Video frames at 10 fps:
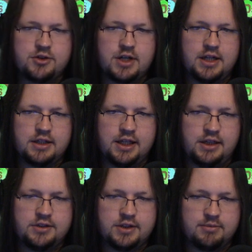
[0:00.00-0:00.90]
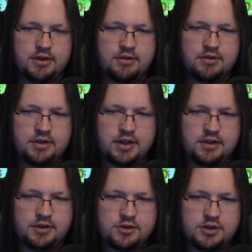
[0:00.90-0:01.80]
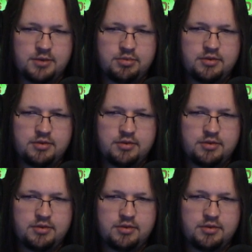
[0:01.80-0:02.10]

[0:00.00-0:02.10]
on easy mode on this ship